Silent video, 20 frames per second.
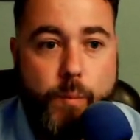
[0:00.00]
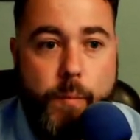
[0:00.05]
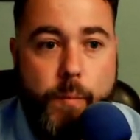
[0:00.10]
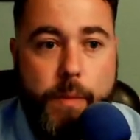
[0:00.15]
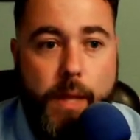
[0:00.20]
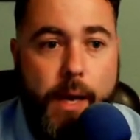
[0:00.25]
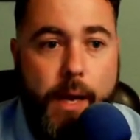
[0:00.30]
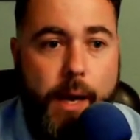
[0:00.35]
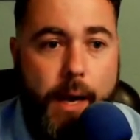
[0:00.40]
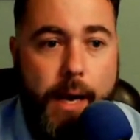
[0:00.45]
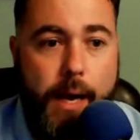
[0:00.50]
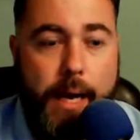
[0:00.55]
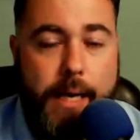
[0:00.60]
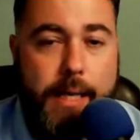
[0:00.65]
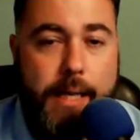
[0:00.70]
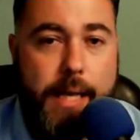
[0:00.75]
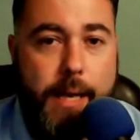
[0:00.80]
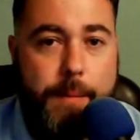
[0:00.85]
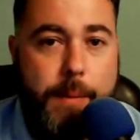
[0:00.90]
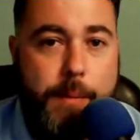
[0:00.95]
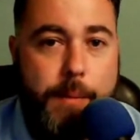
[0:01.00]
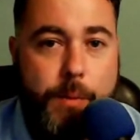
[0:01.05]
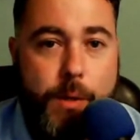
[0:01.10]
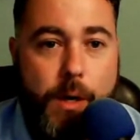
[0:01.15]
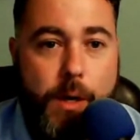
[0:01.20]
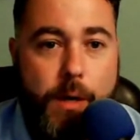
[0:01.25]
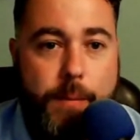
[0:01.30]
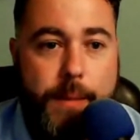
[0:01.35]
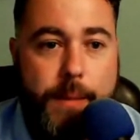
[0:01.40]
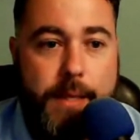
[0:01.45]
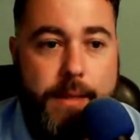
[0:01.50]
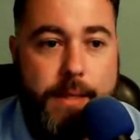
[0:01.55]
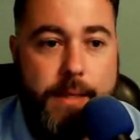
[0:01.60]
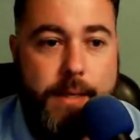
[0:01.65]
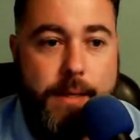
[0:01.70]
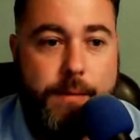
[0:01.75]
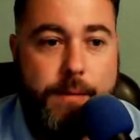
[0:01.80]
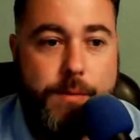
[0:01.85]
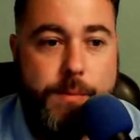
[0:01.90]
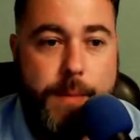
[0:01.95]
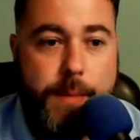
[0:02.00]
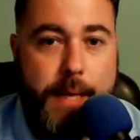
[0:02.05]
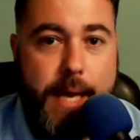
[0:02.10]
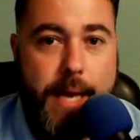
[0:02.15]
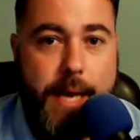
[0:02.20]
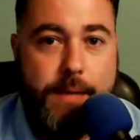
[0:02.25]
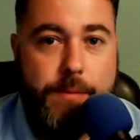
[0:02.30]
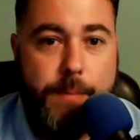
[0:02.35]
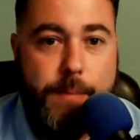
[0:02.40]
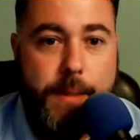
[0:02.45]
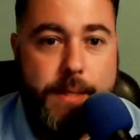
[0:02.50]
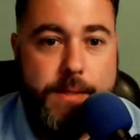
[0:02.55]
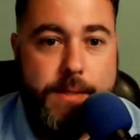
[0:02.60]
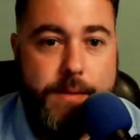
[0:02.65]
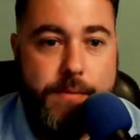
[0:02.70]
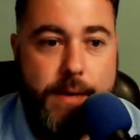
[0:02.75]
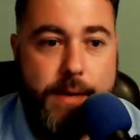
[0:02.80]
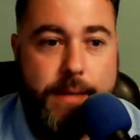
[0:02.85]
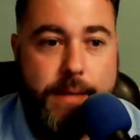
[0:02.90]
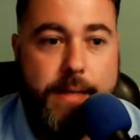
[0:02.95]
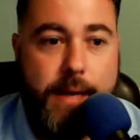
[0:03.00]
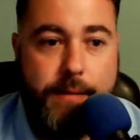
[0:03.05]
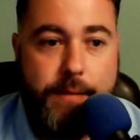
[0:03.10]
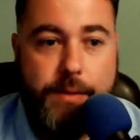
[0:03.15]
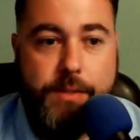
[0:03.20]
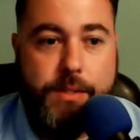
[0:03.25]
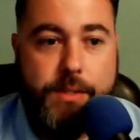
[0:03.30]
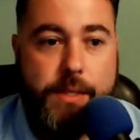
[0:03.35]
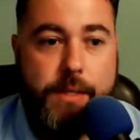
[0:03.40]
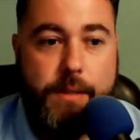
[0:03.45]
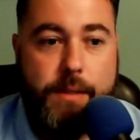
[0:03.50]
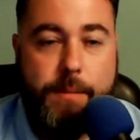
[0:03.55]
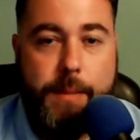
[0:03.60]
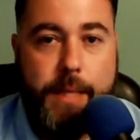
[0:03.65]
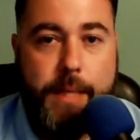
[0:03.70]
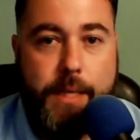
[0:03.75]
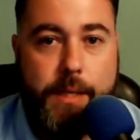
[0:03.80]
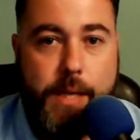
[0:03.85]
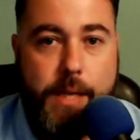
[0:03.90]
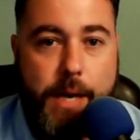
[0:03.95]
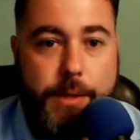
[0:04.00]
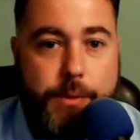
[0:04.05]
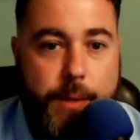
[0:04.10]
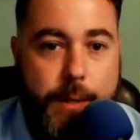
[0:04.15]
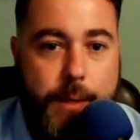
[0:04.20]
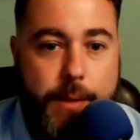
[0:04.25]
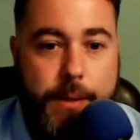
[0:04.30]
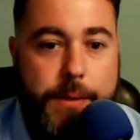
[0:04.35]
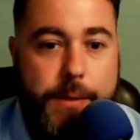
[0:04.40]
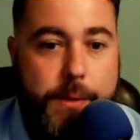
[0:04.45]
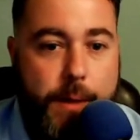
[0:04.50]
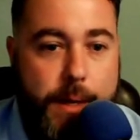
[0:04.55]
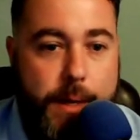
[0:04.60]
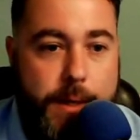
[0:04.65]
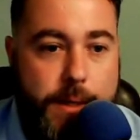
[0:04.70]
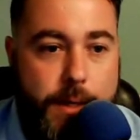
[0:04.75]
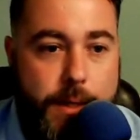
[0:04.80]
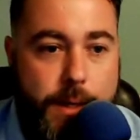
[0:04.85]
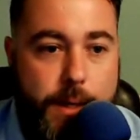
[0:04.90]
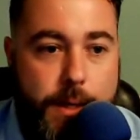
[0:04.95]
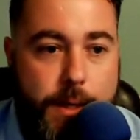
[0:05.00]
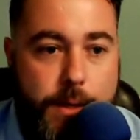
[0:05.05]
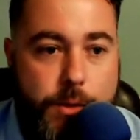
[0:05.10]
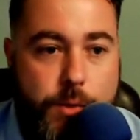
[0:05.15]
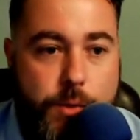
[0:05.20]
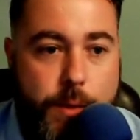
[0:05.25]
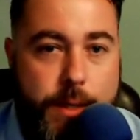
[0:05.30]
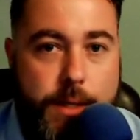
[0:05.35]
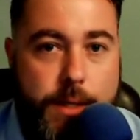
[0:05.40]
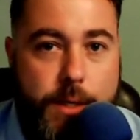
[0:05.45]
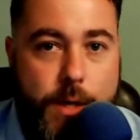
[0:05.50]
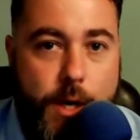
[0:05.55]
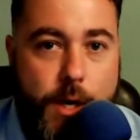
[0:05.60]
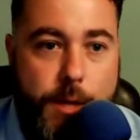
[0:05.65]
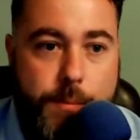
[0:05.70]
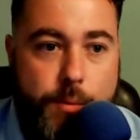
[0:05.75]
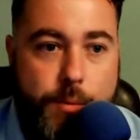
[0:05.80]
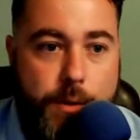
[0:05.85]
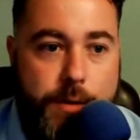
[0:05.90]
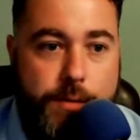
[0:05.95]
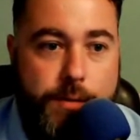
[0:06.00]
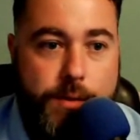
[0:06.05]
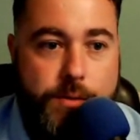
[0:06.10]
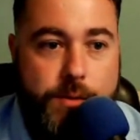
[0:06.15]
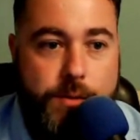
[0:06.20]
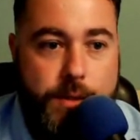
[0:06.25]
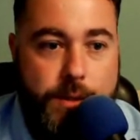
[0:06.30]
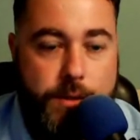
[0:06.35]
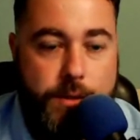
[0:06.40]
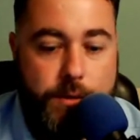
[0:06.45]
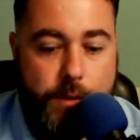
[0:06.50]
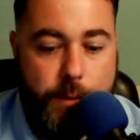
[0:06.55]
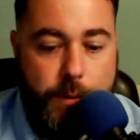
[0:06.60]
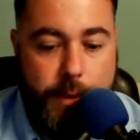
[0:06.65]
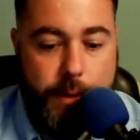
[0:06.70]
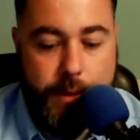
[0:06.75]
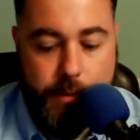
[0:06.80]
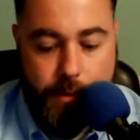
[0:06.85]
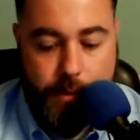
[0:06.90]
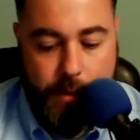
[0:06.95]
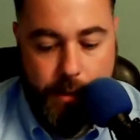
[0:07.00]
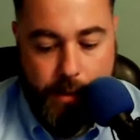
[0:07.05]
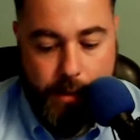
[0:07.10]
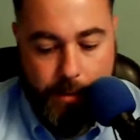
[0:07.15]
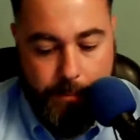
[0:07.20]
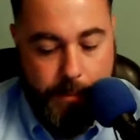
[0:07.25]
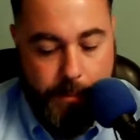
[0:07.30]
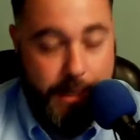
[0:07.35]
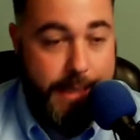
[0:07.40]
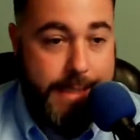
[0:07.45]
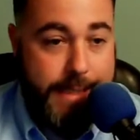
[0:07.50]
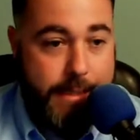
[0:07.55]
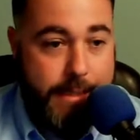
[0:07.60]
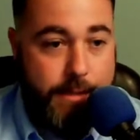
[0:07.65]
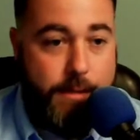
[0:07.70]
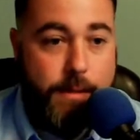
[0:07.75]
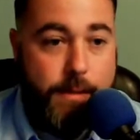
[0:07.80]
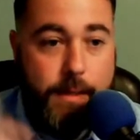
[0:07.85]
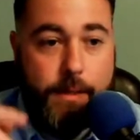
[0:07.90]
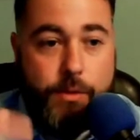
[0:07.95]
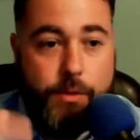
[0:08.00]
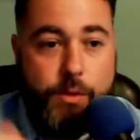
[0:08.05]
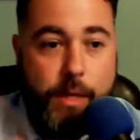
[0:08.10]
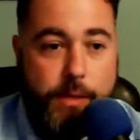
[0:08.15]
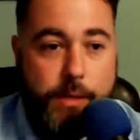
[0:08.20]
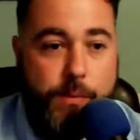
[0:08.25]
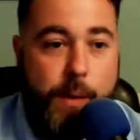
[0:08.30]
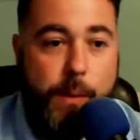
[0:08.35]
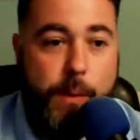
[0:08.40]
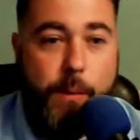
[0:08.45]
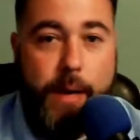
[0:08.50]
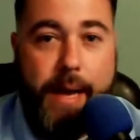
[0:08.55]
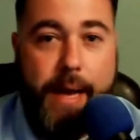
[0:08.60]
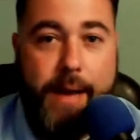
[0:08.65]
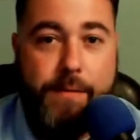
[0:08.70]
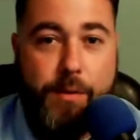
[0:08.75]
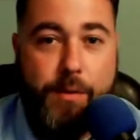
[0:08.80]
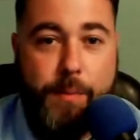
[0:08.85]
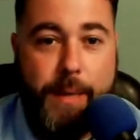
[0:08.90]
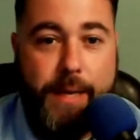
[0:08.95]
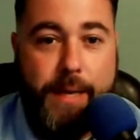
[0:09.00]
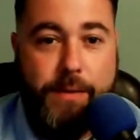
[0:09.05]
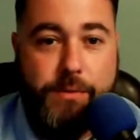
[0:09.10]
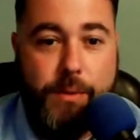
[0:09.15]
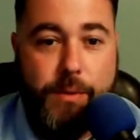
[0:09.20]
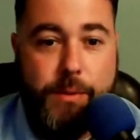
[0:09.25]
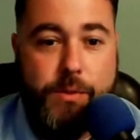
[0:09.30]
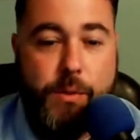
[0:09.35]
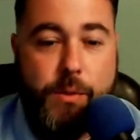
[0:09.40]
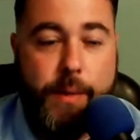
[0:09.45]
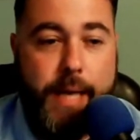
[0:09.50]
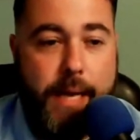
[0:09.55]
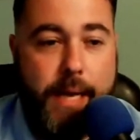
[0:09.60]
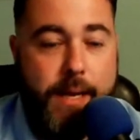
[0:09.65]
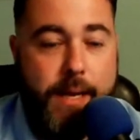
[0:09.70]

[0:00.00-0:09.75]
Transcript: And a lot of people called me thinking it was BS because of the fact that obviously being a dog trainer, they thought I trained a dog previously to do it, but I didn't. So that's why I want to have everybody else do it. So again,